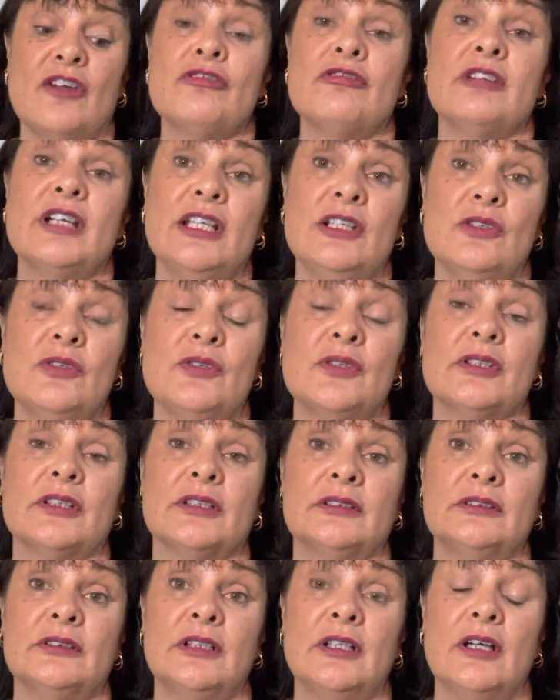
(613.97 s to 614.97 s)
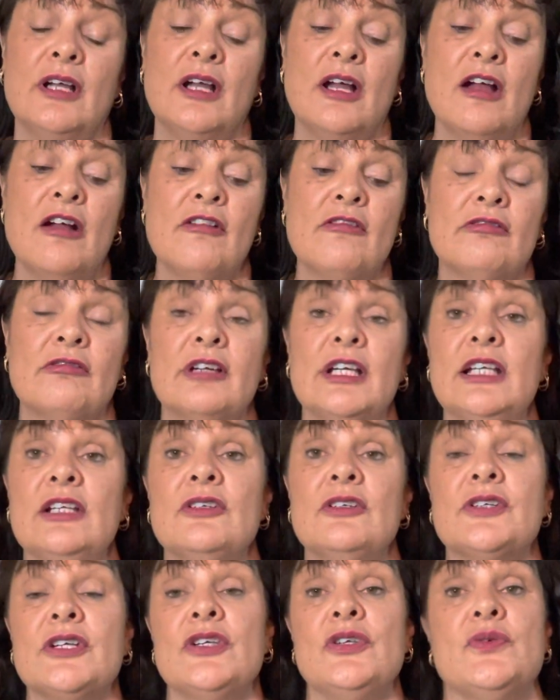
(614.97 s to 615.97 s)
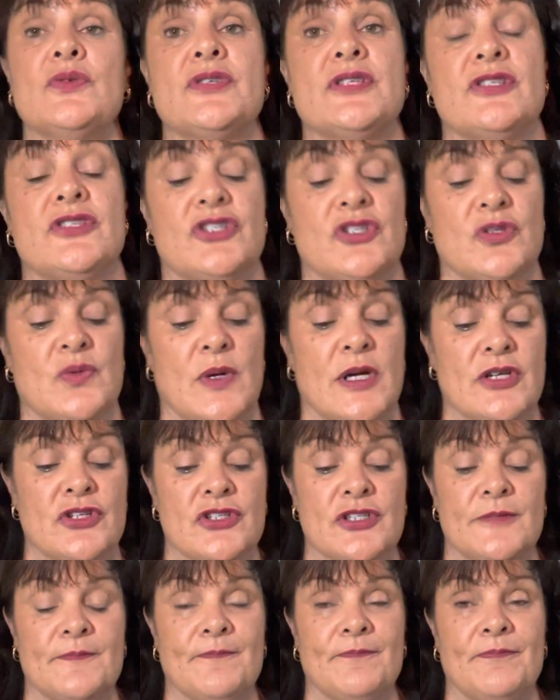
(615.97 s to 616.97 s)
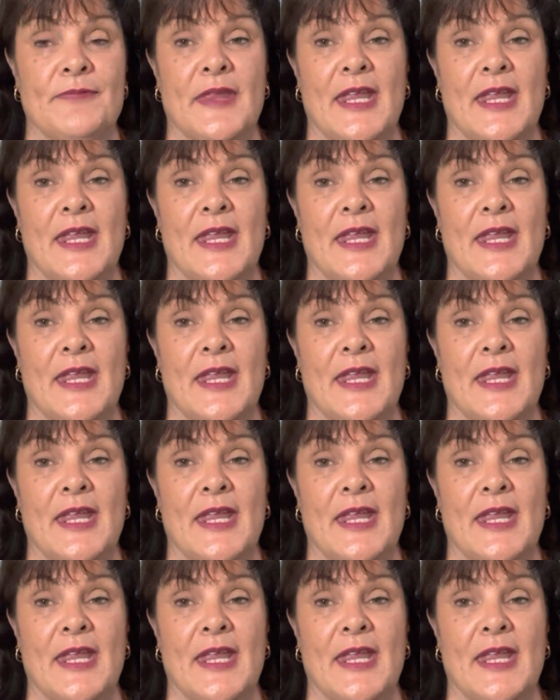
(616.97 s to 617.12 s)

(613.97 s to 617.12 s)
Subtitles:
relook at your situation.